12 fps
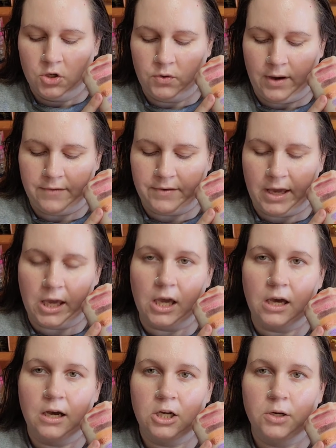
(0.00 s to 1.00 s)
You have
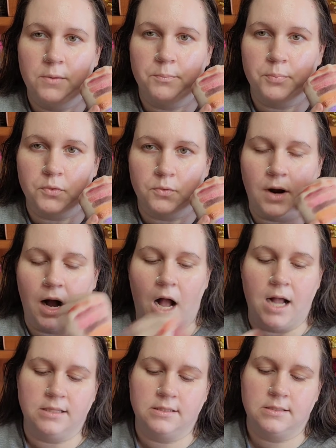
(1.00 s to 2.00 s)
a
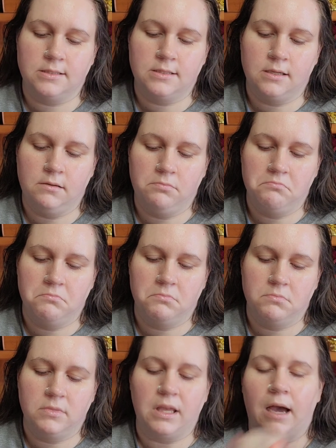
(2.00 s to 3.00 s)
bronze.
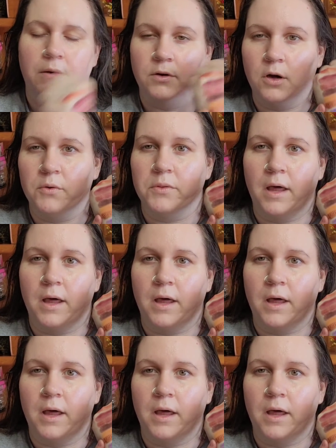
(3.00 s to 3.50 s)
Yeah, it will go